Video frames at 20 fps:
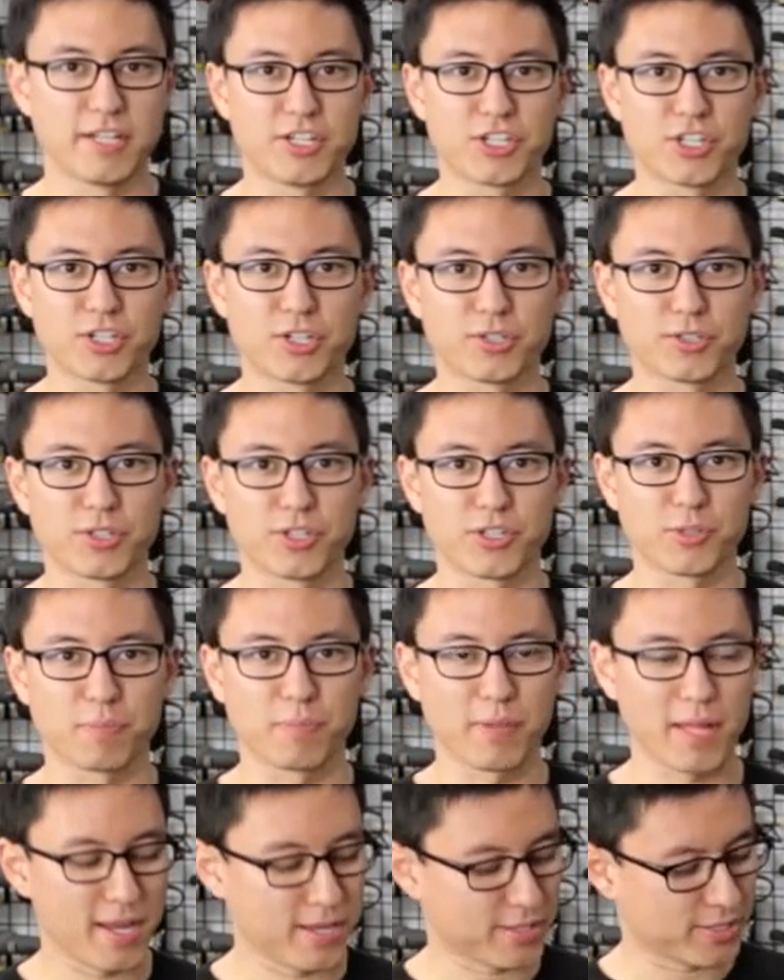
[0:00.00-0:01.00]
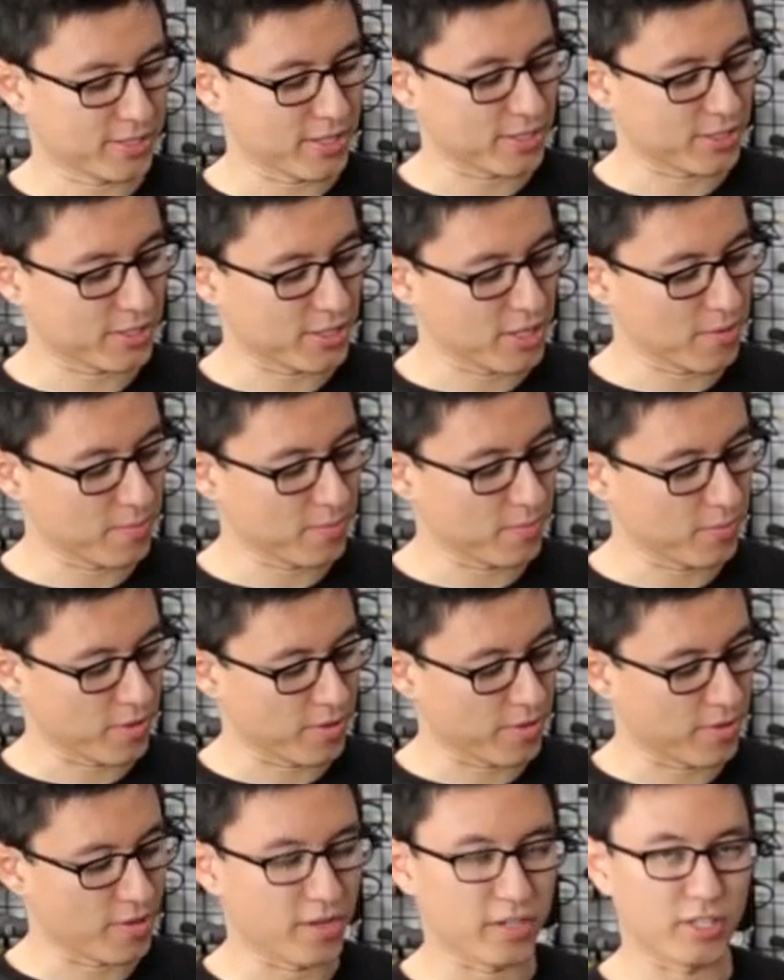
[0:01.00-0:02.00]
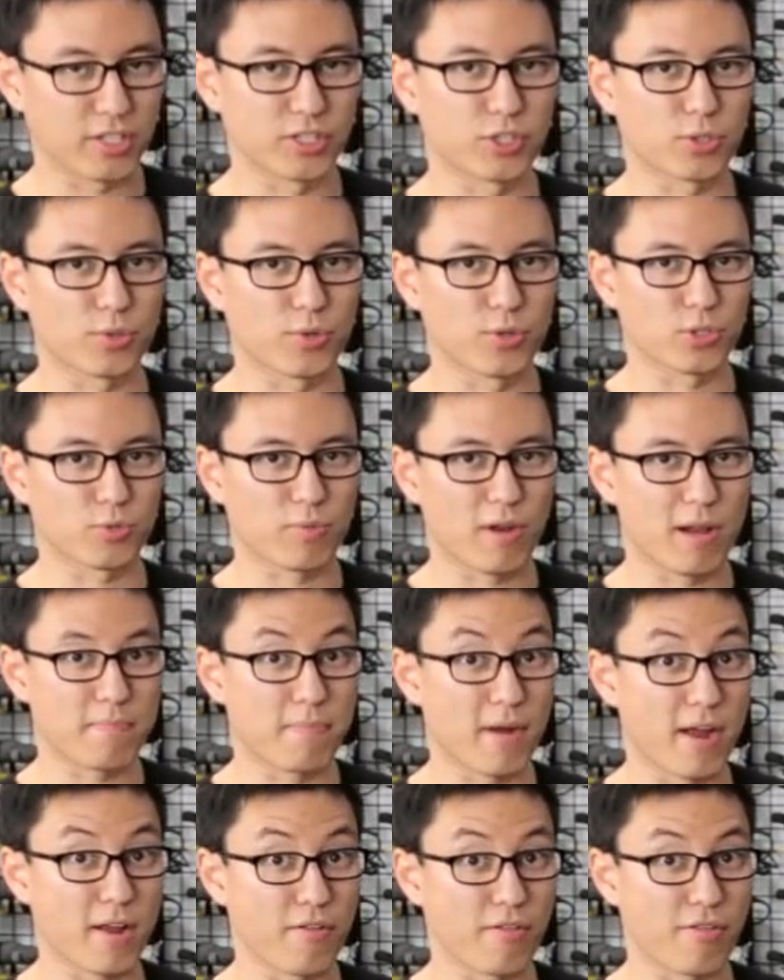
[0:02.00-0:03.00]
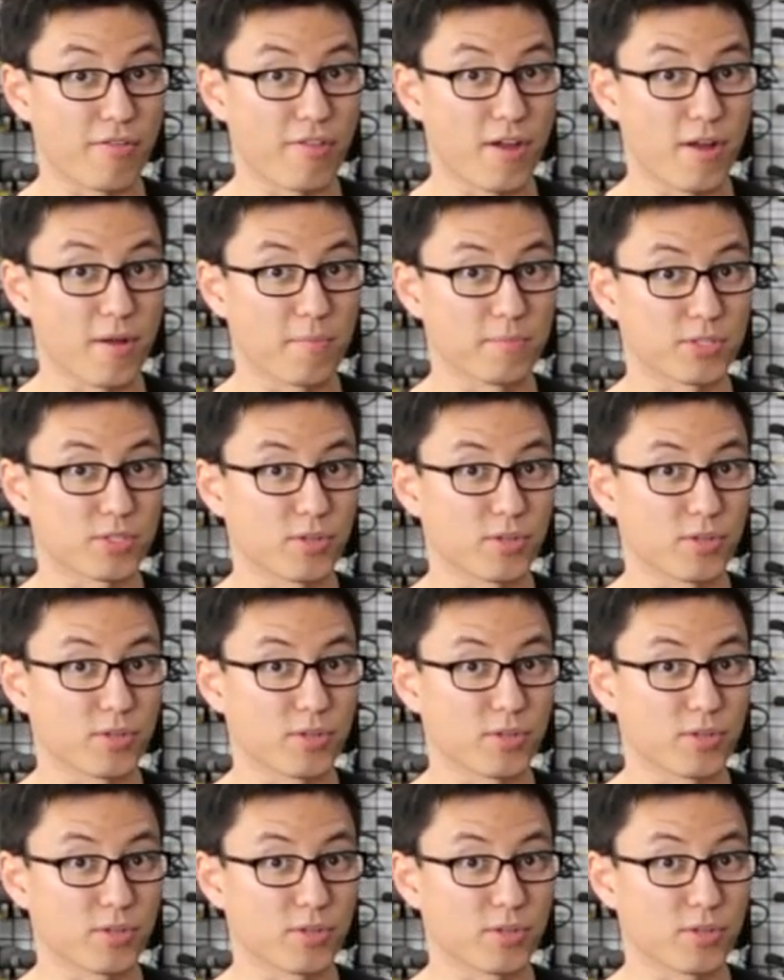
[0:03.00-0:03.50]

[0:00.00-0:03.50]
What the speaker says: digital display system with controls right by your thumb,